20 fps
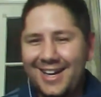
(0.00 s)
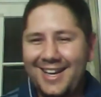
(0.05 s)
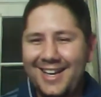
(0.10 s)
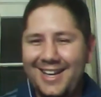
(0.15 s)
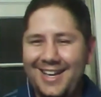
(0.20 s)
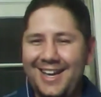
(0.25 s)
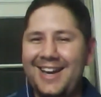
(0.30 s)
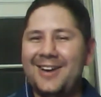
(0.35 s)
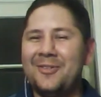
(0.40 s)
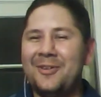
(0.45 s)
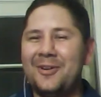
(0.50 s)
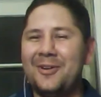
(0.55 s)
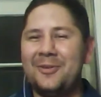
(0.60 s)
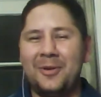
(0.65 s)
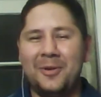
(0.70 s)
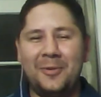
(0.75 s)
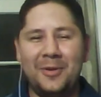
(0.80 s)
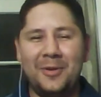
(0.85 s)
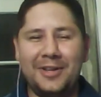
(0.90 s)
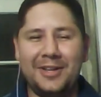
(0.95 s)
Yeah,
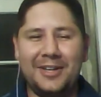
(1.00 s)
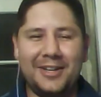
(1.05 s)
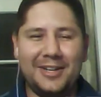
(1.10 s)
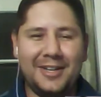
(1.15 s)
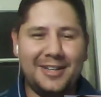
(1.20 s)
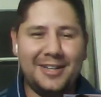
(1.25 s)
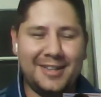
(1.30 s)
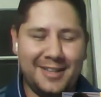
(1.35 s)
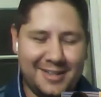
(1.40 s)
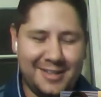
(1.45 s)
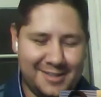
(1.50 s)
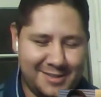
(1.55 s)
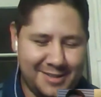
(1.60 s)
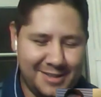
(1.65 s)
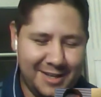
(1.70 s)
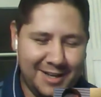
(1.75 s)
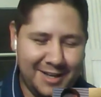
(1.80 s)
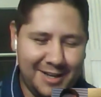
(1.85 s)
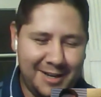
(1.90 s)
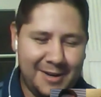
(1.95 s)
we're really good at this.
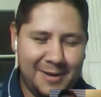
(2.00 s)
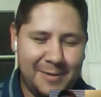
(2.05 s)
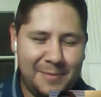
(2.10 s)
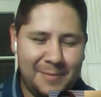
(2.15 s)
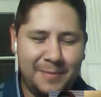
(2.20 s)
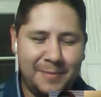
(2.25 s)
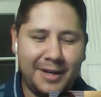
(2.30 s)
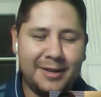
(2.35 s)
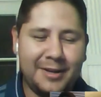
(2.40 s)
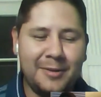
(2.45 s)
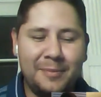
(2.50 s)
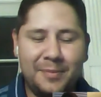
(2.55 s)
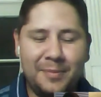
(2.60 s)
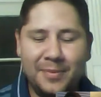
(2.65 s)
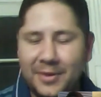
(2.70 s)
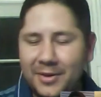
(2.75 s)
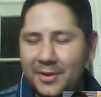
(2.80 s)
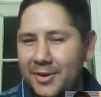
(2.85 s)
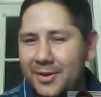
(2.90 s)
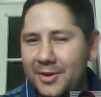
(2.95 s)
My
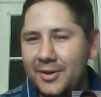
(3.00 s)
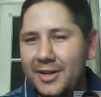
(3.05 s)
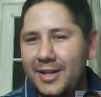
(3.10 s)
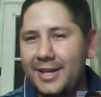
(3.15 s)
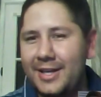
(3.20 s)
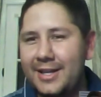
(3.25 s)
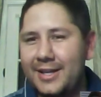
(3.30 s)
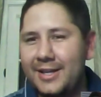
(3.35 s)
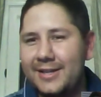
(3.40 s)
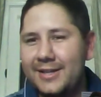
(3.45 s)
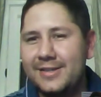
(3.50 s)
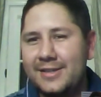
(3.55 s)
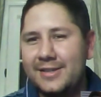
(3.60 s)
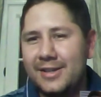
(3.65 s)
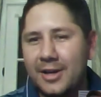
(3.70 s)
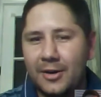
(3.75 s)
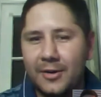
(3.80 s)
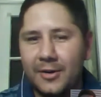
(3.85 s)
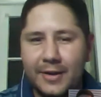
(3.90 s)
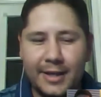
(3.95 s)
computer is
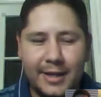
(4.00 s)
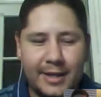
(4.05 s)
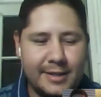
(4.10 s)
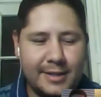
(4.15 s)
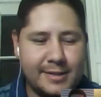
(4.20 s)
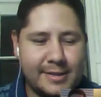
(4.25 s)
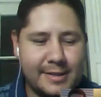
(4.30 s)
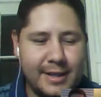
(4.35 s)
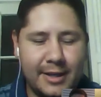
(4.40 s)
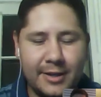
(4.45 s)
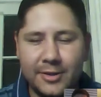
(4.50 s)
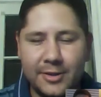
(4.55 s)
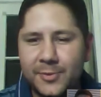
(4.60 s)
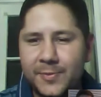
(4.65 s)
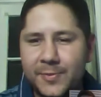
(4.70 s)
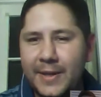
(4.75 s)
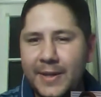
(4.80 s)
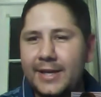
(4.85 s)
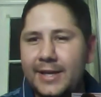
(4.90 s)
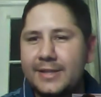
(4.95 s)
going at a snail's
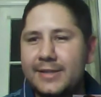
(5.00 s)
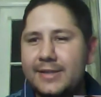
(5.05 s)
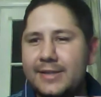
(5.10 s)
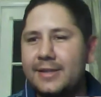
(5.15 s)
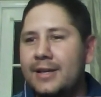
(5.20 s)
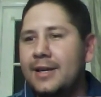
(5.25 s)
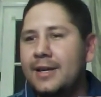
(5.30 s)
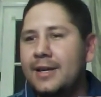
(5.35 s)
pace,